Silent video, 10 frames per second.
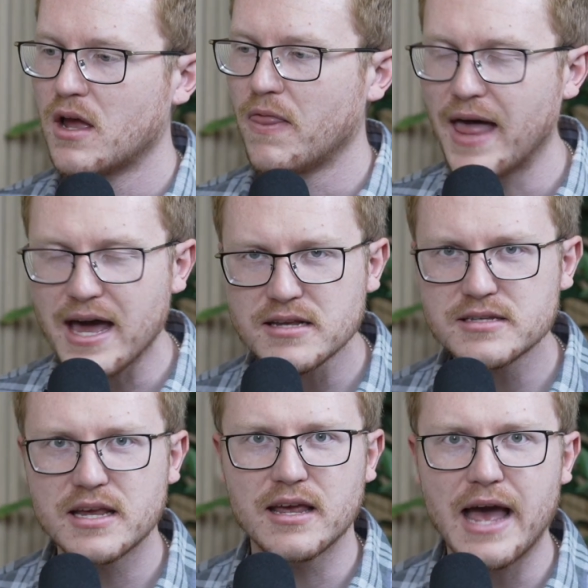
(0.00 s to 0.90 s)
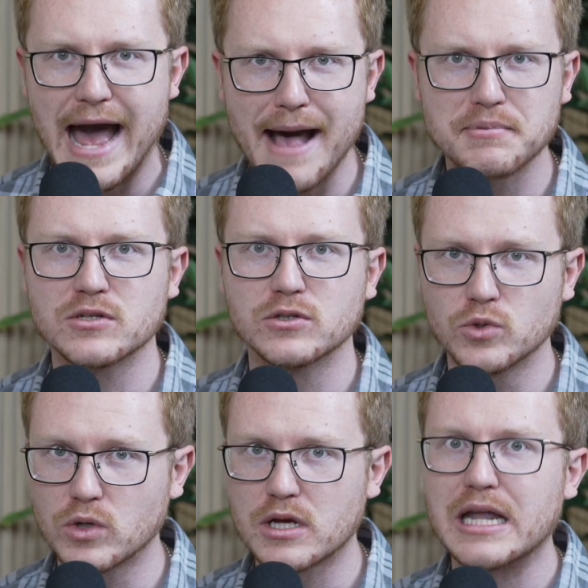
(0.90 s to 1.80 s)
That is a
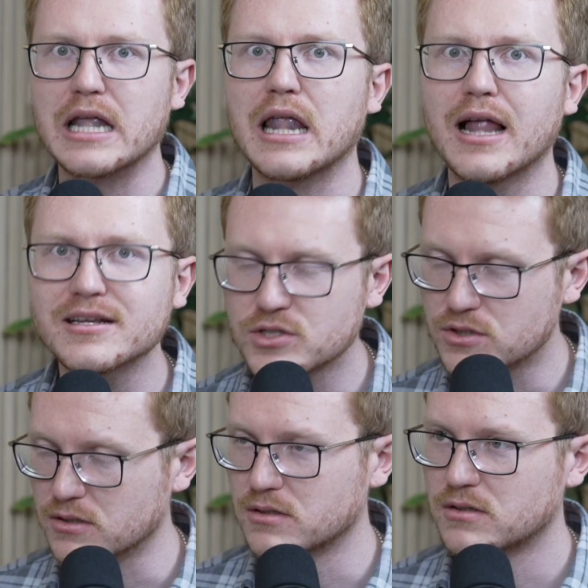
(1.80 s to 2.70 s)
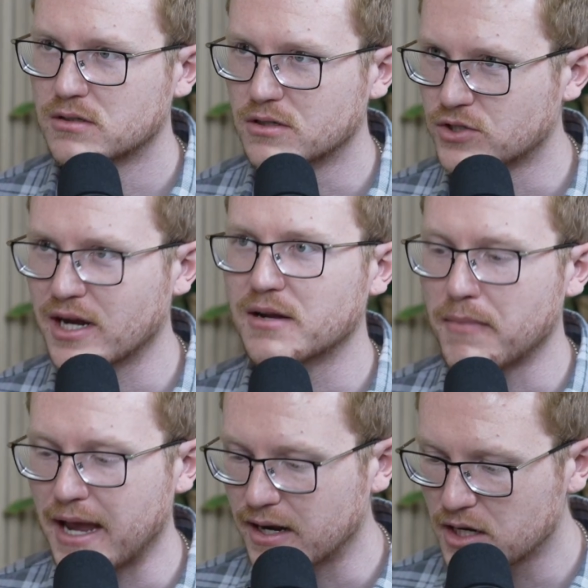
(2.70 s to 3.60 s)
absolute cluster to try to
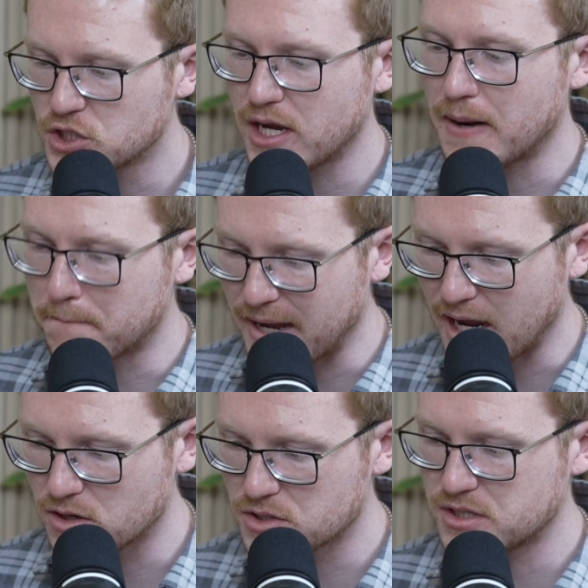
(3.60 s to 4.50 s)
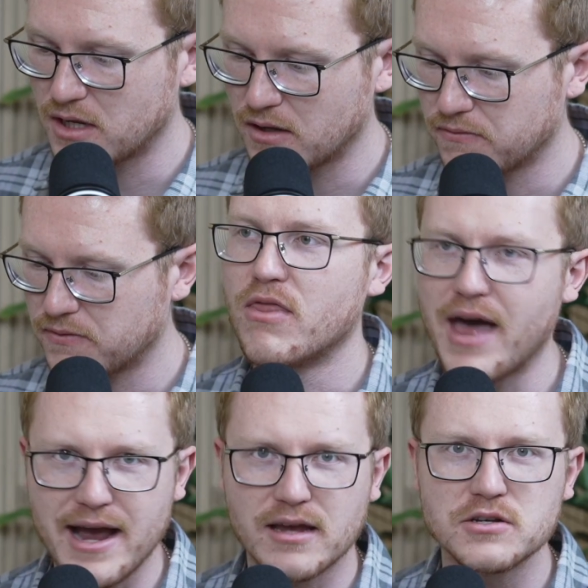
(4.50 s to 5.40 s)
manage and pay yourself.
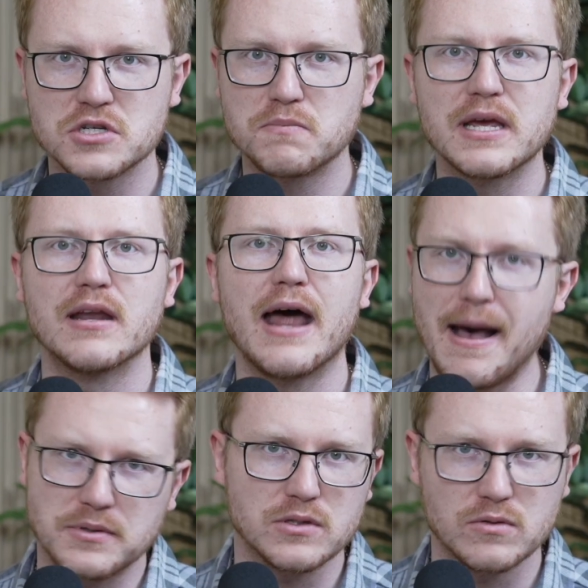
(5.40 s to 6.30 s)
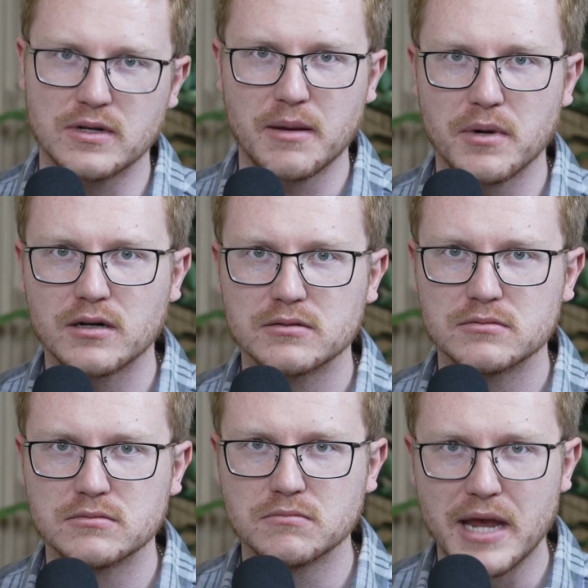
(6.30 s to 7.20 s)
That can just be an absolute nightmare.
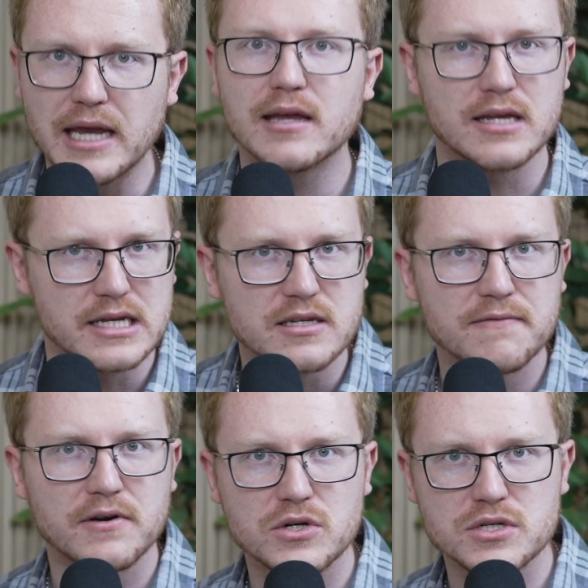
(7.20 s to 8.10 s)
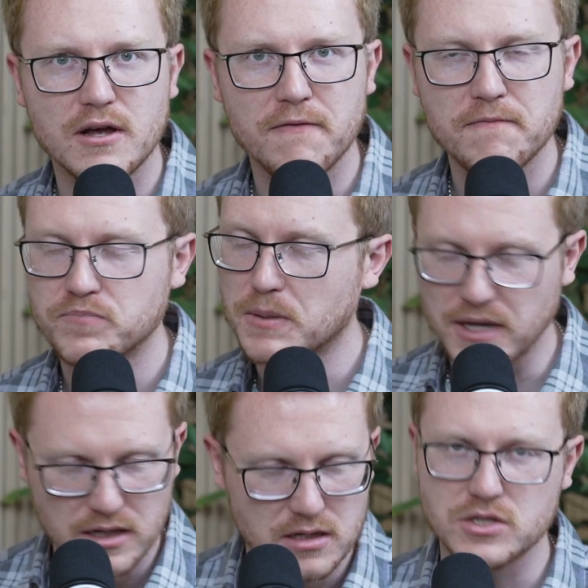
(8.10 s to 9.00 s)
Make it easy for yourself.
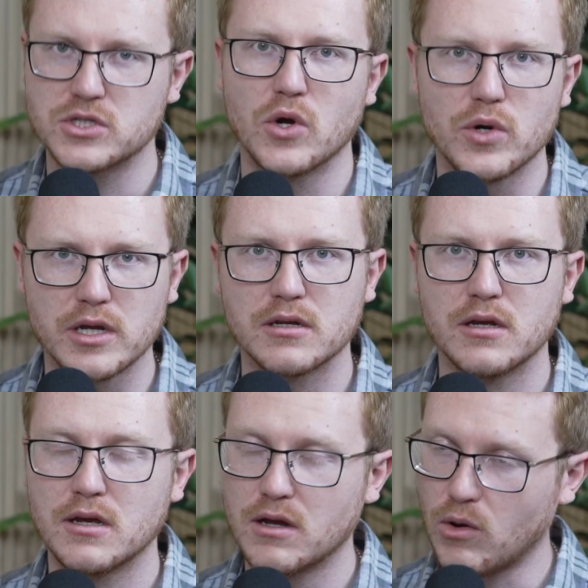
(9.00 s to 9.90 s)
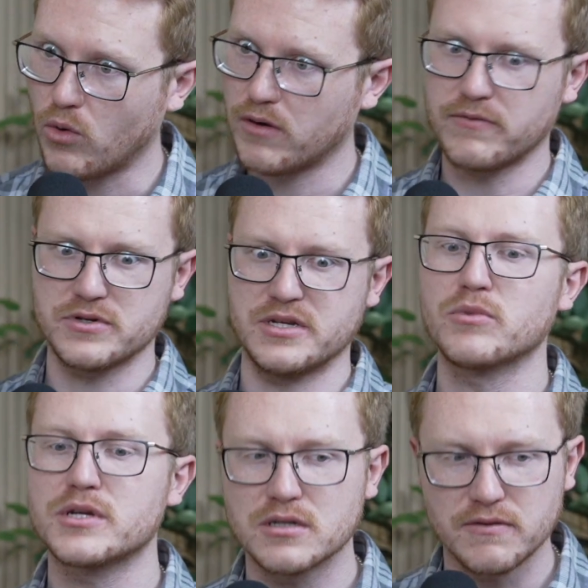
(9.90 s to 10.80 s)
Pick a custodian, or for some
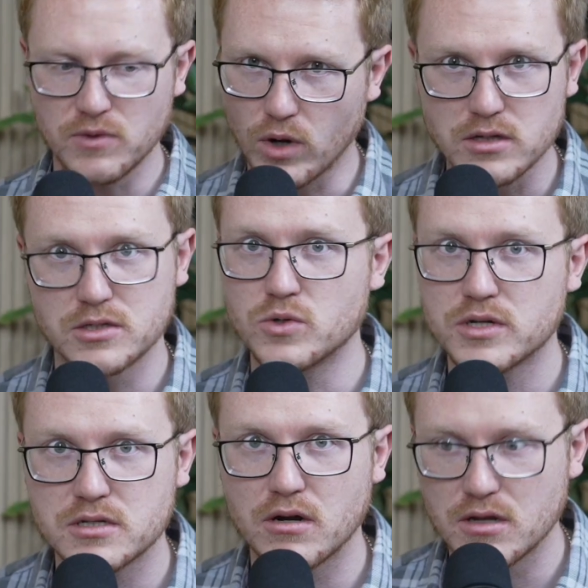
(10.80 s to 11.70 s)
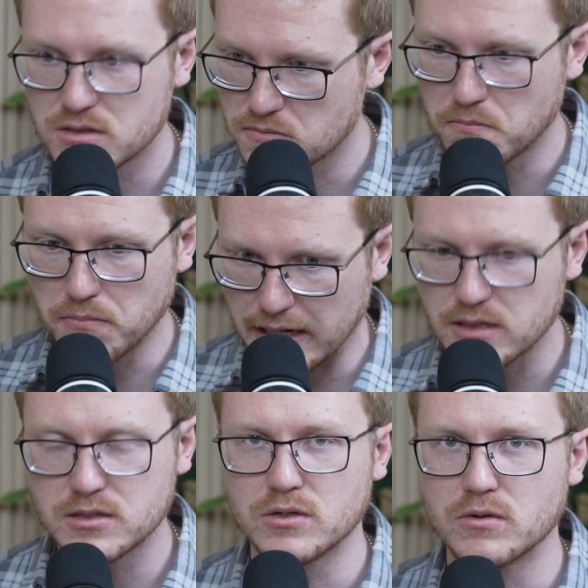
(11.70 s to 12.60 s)
reason, if you want 2 custodians, pick
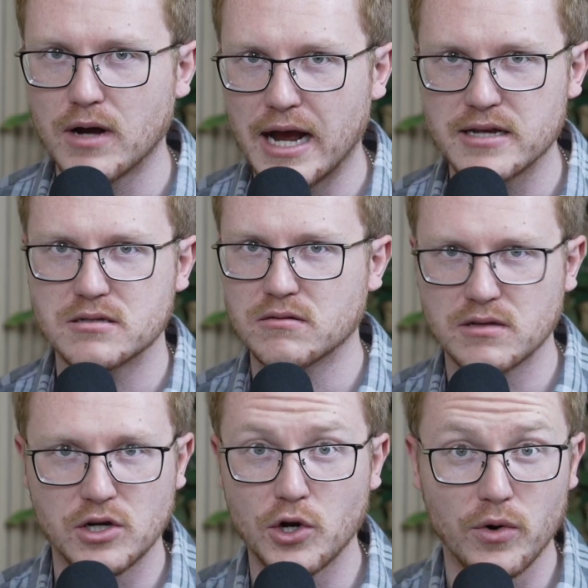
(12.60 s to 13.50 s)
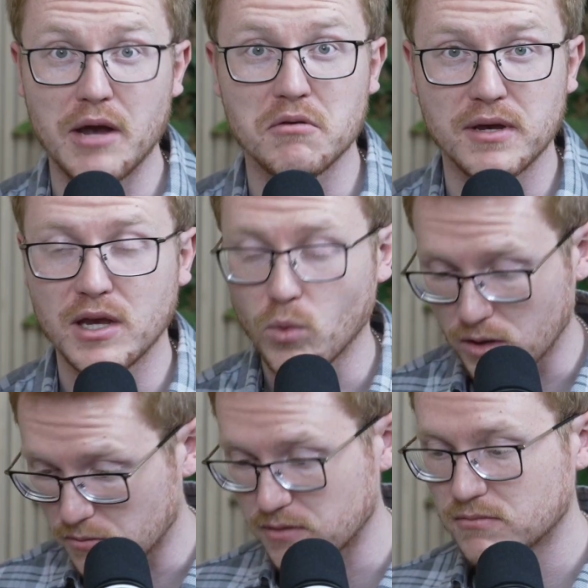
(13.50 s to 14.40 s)
2. I still think you're okay with picking
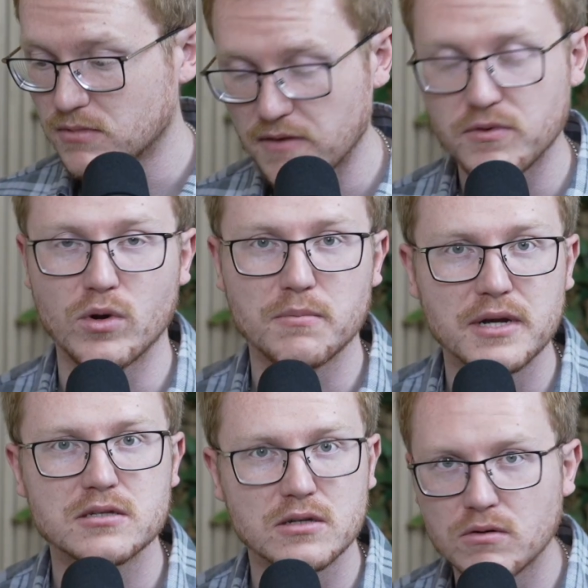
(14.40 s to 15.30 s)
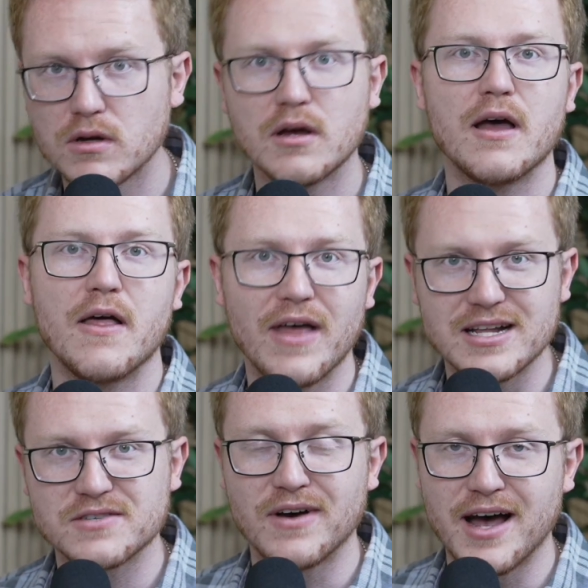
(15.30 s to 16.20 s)
1, but if you want to pick 2,
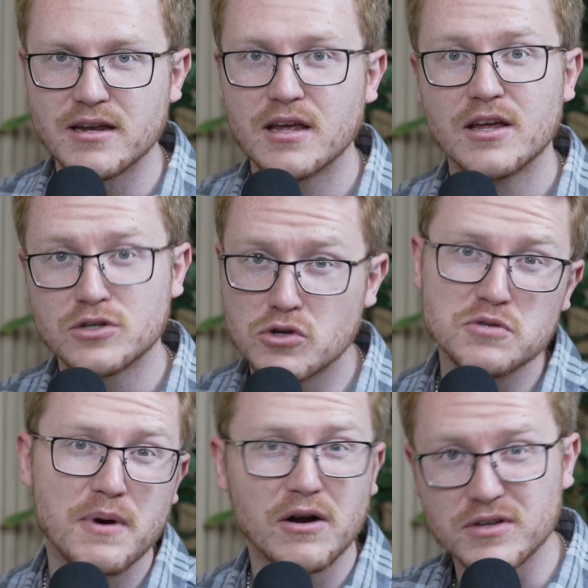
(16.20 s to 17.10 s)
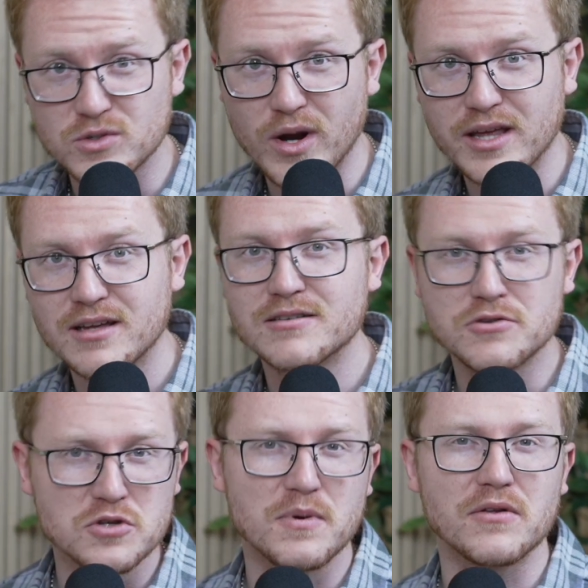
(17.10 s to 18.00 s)
that's fine. 2 is better than 20.
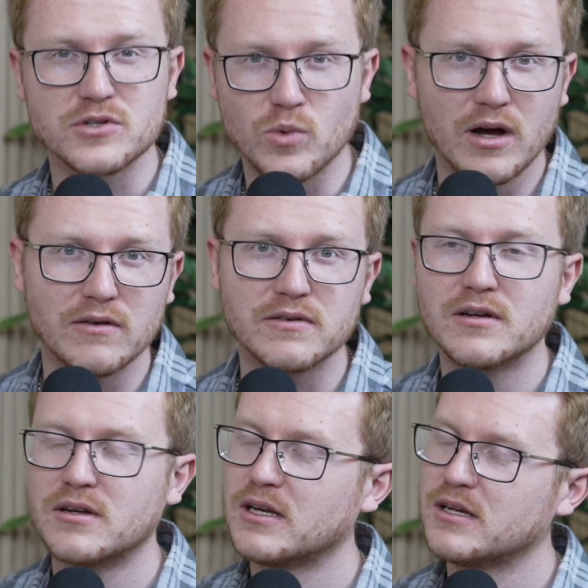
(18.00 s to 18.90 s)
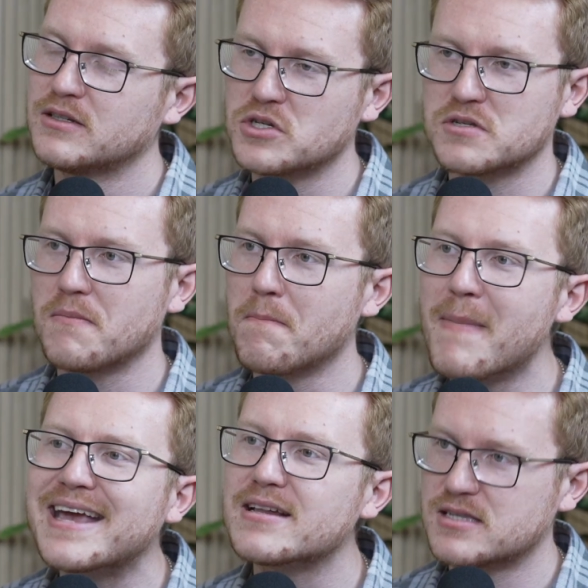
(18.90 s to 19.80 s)
2 is better than 12. Just
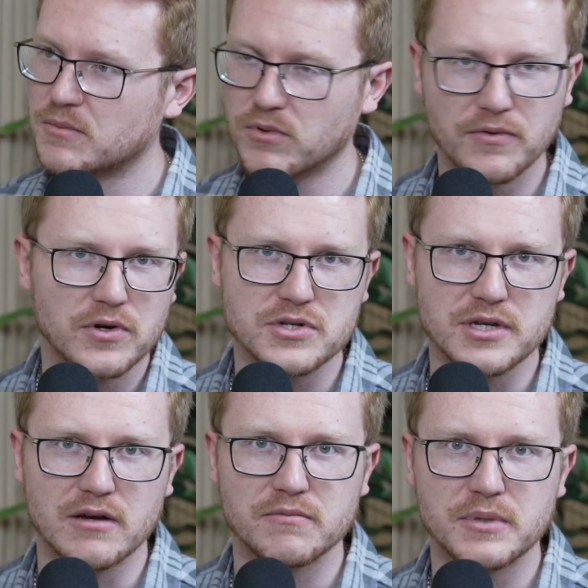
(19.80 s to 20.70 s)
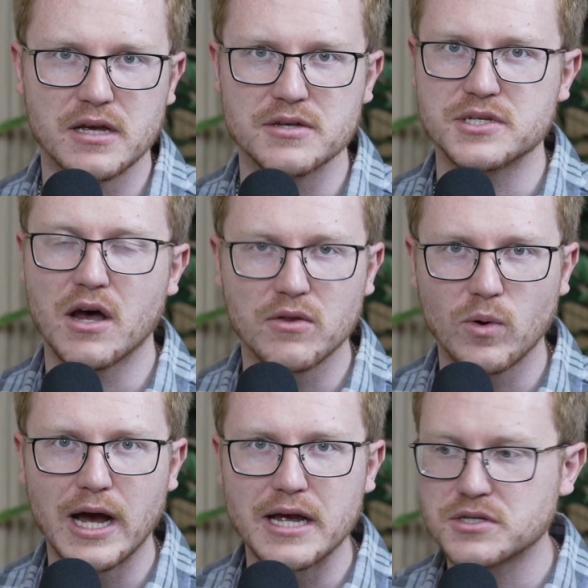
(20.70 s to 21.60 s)
make it simple for yourself, because
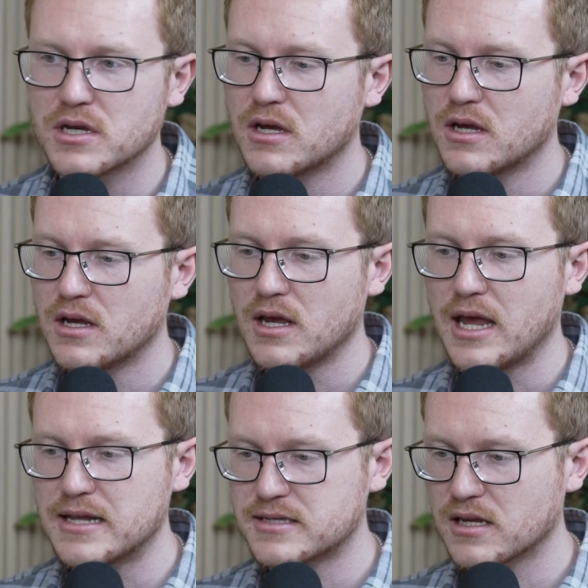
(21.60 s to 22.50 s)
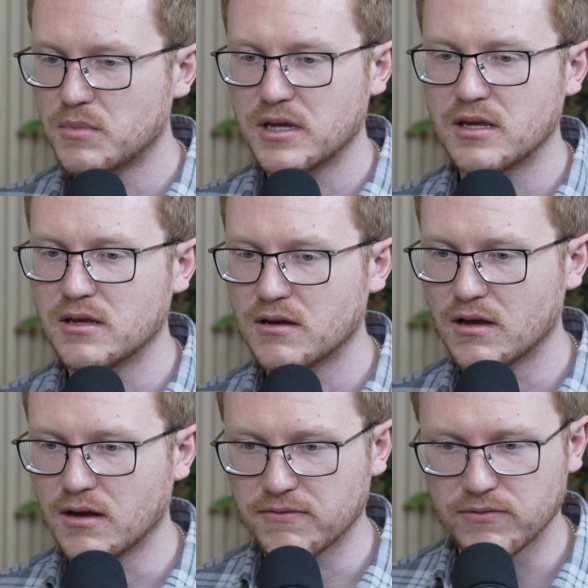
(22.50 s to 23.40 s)
otherwise it's going to be
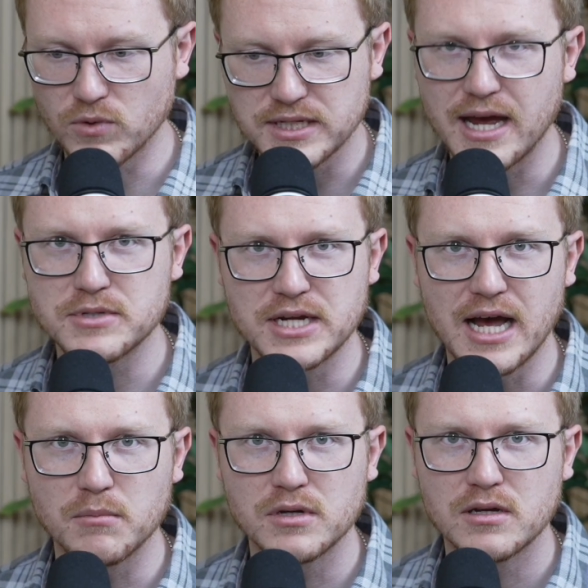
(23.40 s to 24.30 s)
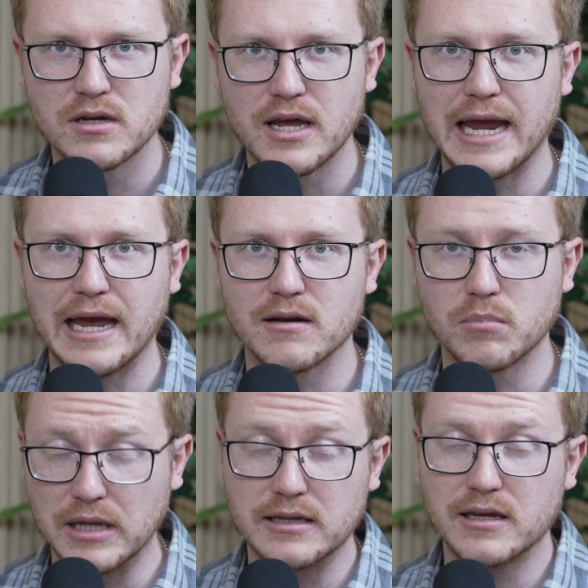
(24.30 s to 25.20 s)
a full-time job. And
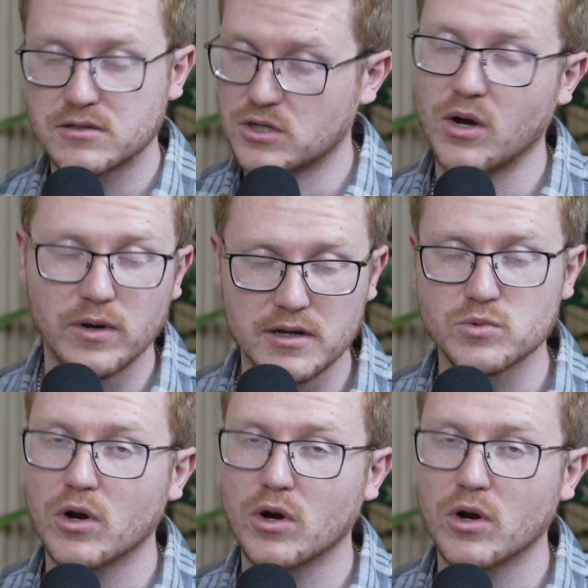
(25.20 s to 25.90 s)
bluntly, let's call it what it is.